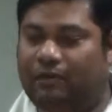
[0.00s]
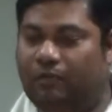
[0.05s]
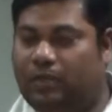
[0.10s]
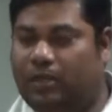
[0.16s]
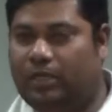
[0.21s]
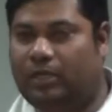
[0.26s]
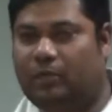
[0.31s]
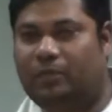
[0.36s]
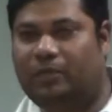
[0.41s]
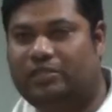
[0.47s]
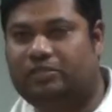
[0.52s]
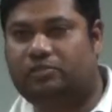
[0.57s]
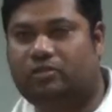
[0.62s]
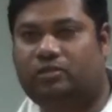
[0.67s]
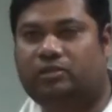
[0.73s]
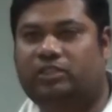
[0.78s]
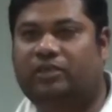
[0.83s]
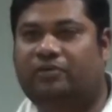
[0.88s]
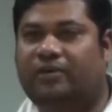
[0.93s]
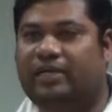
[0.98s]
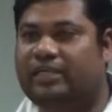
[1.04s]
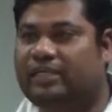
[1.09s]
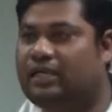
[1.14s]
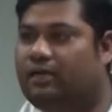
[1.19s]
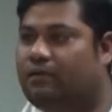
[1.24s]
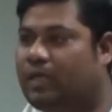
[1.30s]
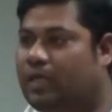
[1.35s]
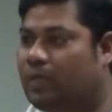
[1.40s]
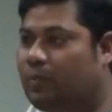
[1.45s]
our request or
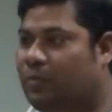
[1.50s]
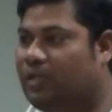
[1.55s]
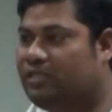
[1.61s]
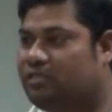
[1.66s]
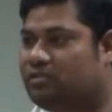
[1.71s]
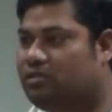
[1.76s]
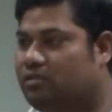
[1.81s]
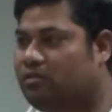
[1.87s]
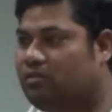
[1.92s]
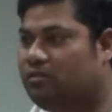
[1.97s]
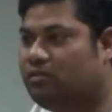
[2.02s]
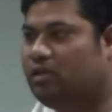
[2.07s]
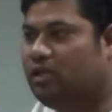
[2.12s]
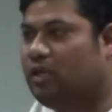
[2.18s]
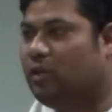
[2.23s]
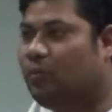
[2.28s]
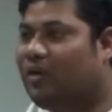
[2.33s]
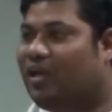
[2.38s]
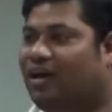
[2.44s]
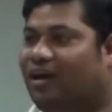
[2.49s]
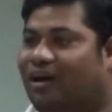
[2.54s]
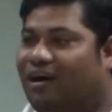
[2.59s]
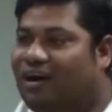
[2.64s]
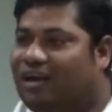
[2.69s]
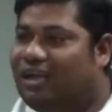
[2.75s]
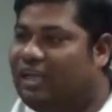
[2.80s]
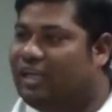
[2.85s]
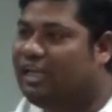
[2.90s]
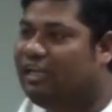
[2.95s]
generating our request. We
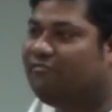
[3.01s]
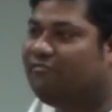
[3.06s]
hardly